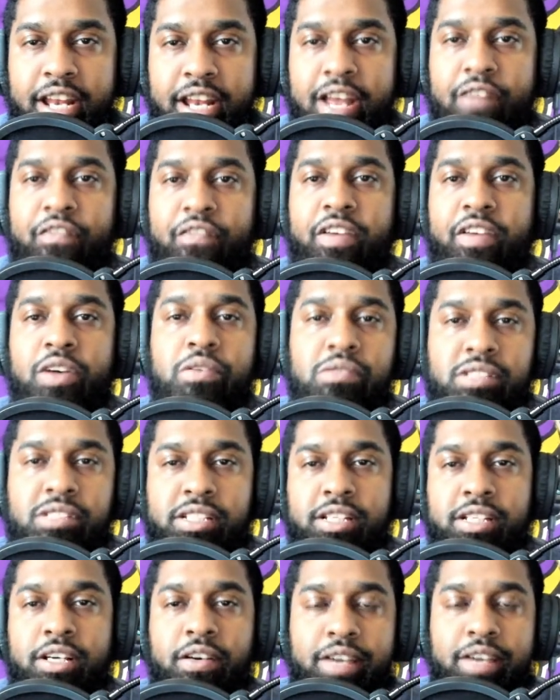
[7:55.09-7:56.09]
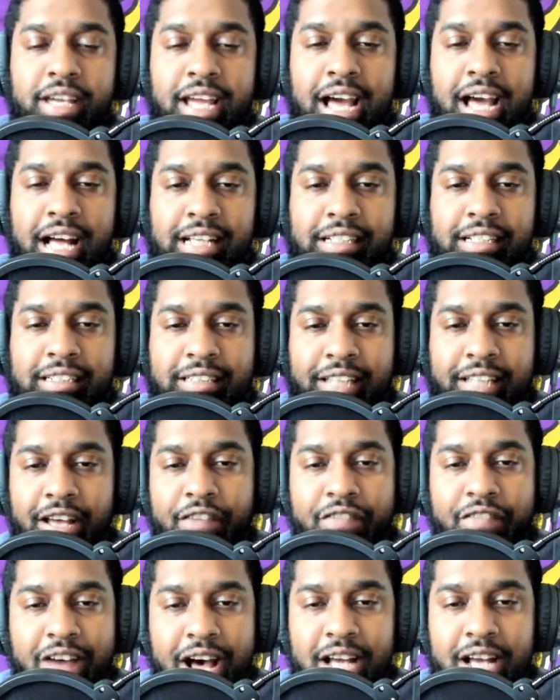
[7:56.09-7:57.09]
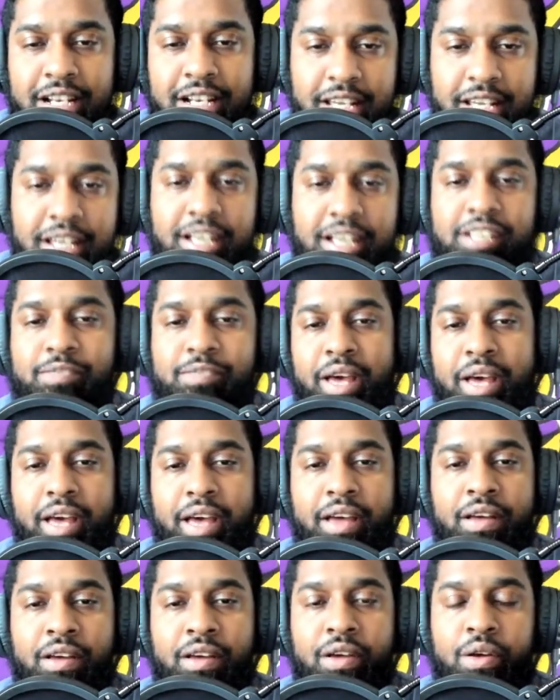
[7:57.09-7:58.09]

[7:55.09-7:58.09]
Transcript: NFL until he got Stefon Diggs, man.